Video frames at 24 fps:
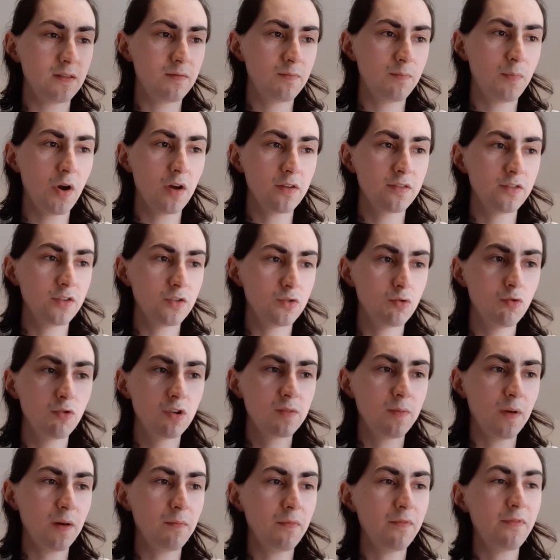person that talks
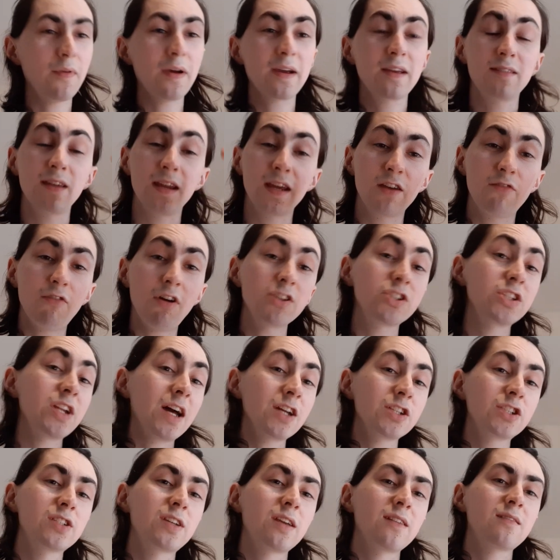about him, makes an gradually
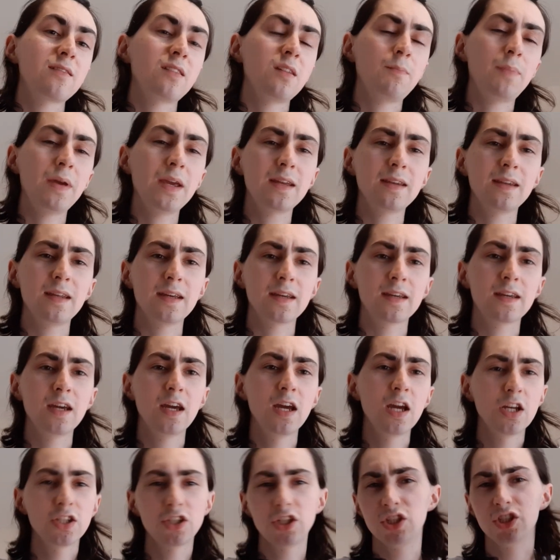as she gets to the picnic,
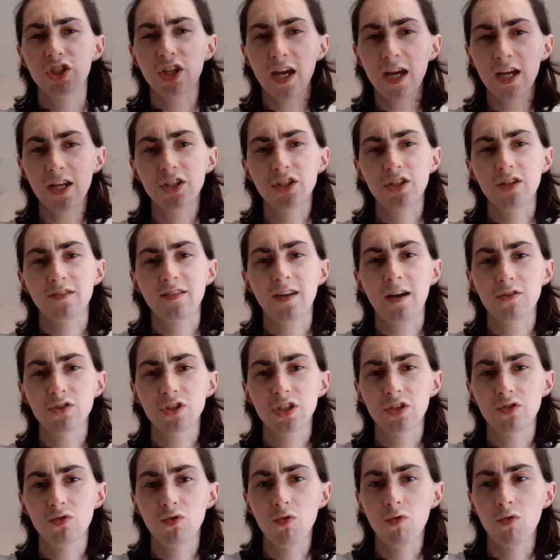she changes how
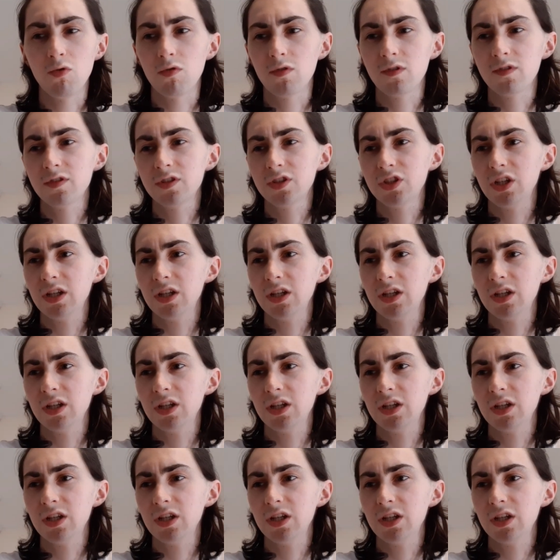she talks.